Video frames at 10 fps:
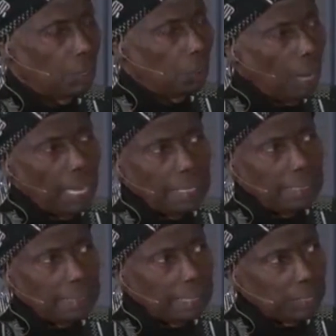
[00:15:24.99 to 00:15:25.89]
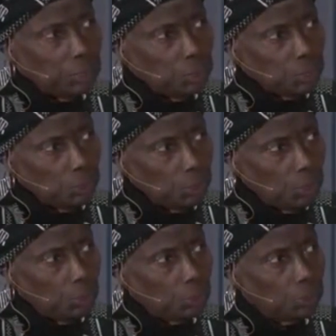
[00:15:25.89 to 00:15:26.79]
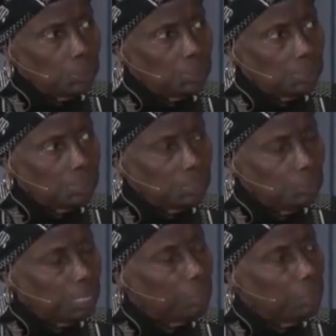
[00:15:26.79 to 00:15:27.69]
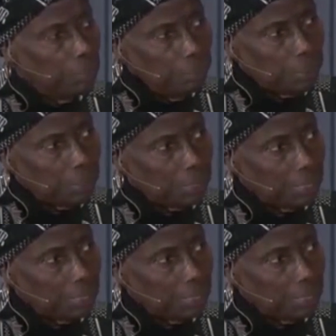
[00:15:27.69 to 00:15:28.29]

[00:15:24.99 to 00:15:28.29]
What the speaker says: "Why did it take you so long to become a member?"